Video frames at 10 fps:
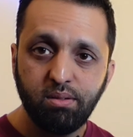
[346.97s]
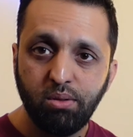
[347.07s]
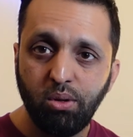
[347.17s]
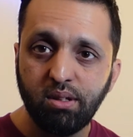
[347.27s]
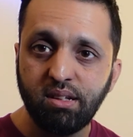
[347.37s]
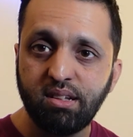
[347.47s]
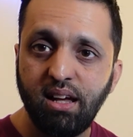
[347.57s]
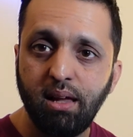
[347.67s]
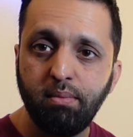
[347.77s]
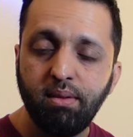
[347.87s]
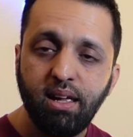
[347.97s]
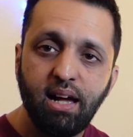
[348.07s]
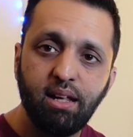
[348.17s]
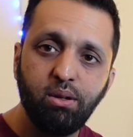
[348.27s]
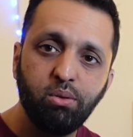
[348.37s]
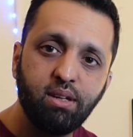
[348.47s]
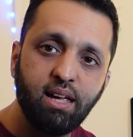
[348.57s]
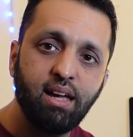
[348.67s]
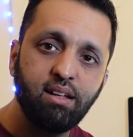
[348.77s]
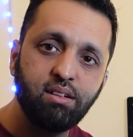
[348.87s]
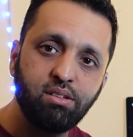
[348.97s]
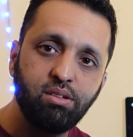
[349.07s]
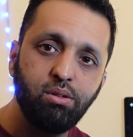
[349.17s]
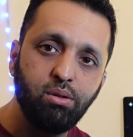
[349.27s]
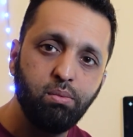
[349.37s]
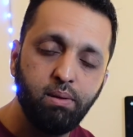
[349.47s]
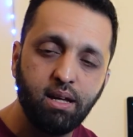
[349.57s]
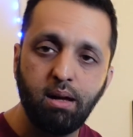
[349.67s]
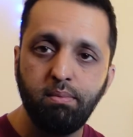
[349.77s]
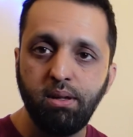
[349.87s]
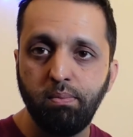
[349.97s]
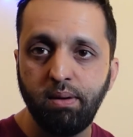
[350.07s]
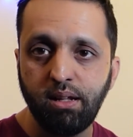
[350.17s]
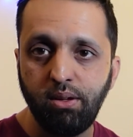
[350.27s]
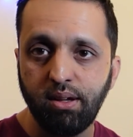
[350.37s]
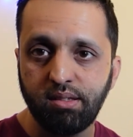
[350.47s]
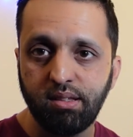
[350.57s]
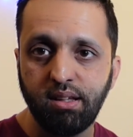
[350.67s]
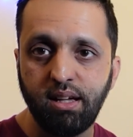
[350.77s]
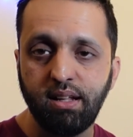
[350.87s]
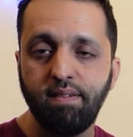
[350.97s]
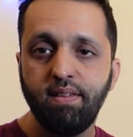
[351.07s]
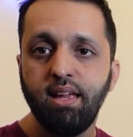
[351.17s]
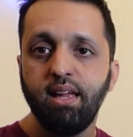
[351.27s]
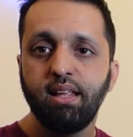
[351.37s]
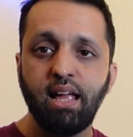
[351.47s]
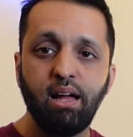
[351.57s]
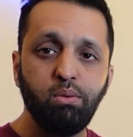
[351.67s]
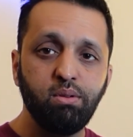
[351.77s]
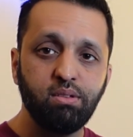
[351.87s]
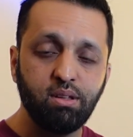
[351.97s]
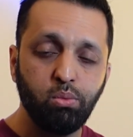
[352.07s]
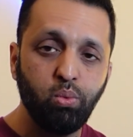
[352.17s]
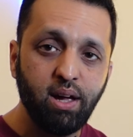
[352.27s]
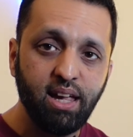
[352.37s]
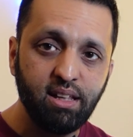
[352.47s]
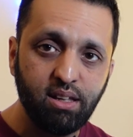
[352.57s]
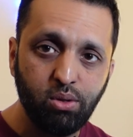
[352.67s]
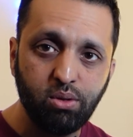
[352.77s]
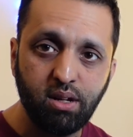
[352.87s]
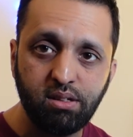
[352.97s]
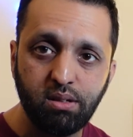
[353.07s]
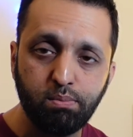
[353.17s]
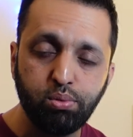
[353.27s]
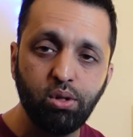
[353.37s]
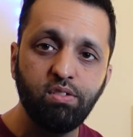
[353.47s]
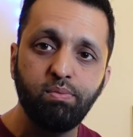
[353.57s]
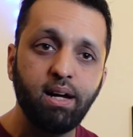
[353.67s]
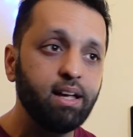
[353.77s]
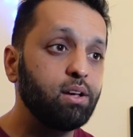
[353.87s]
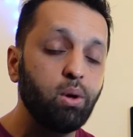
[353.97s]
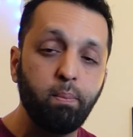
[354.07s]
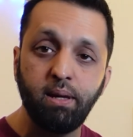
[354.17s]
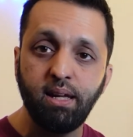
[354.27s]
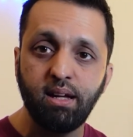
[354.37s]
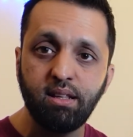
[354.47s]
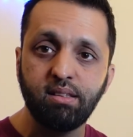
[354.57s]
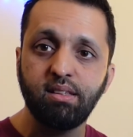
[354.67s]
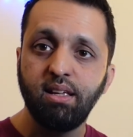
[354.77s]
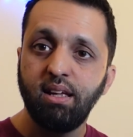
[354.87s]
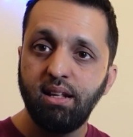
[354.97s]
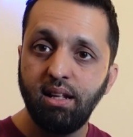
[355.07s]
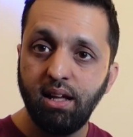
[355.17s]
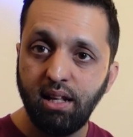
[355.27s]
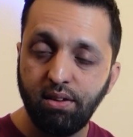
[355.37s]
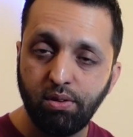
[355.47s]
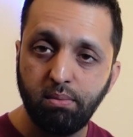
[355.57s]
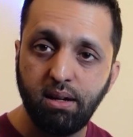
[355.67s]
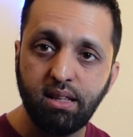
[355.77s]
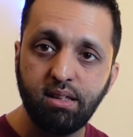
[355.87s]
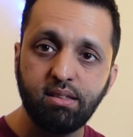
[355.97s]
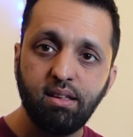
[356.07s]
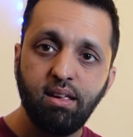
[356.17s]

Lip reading: all the time, and you'll get to become a better UX designer. That's the way that you're going to improve, by copying others, learning from others,